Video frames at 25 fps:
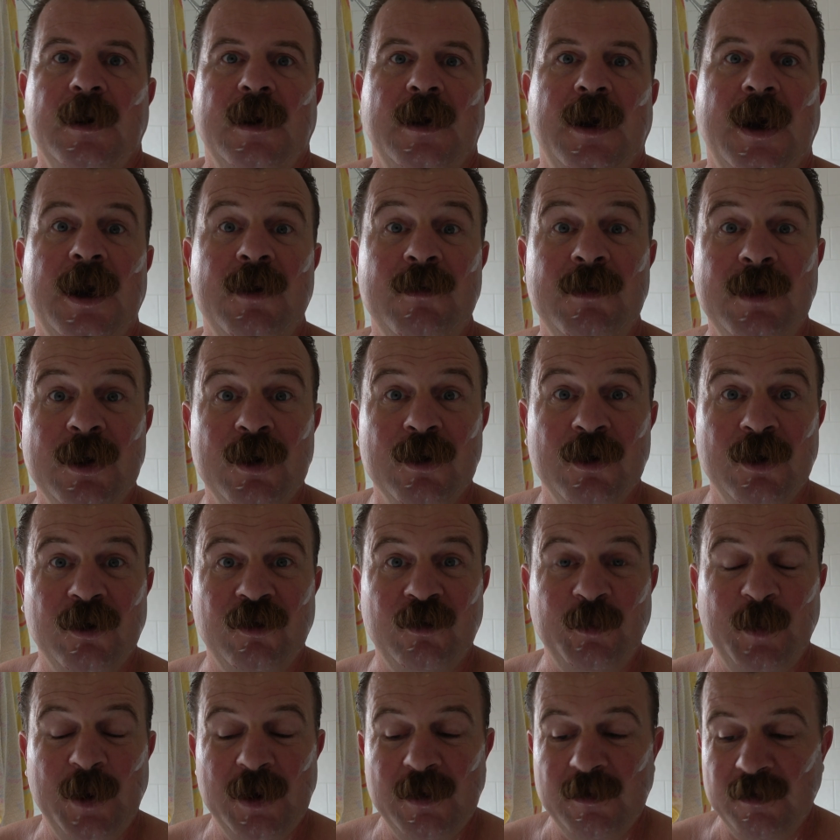a really good
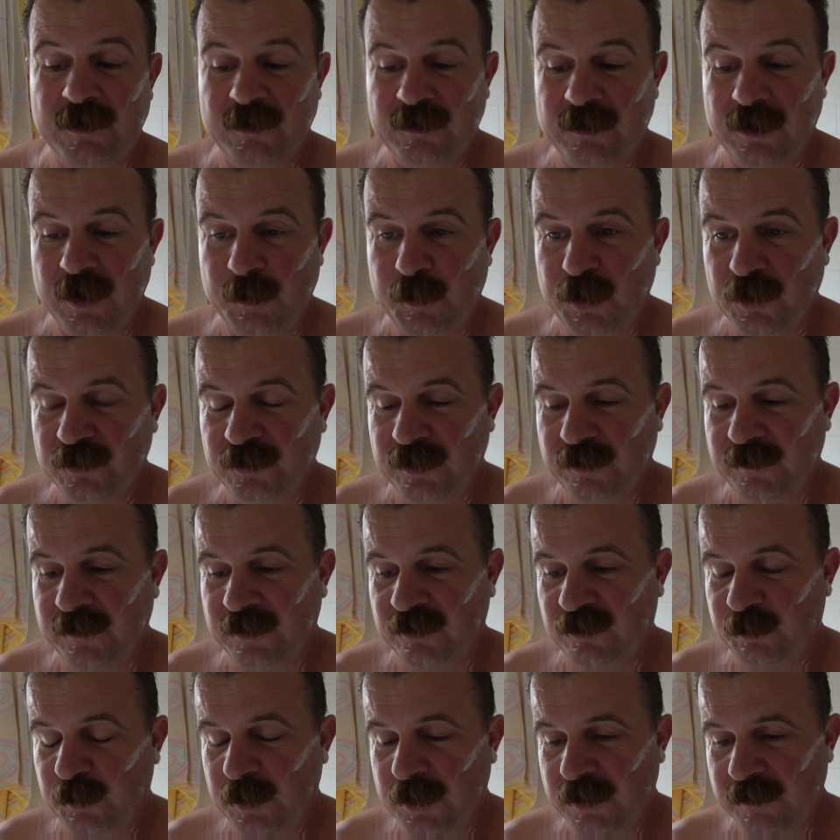experience, like positive
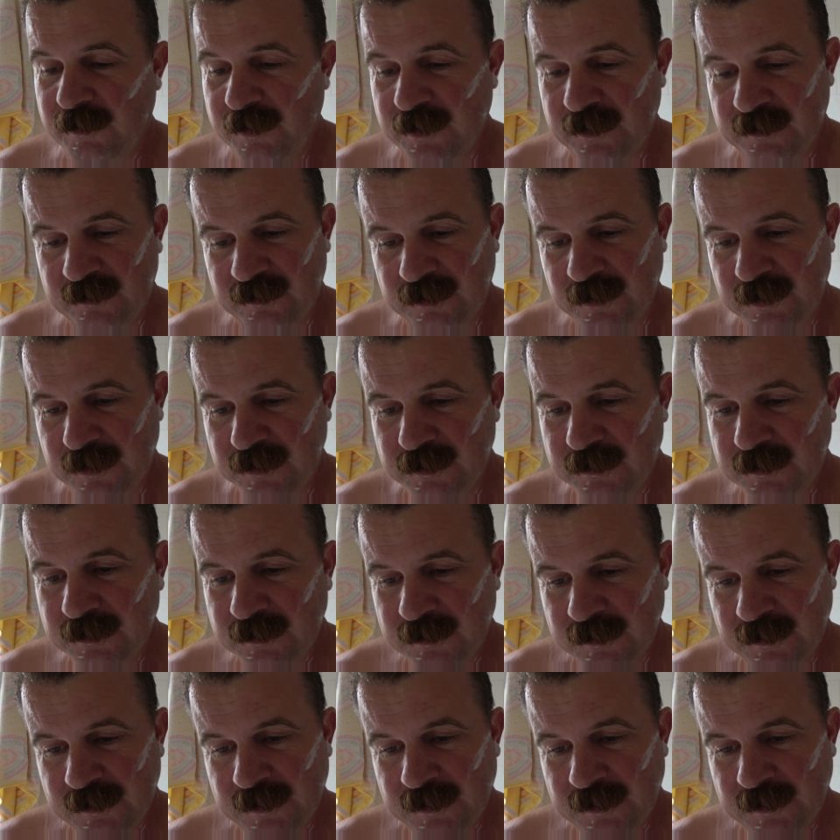experience, and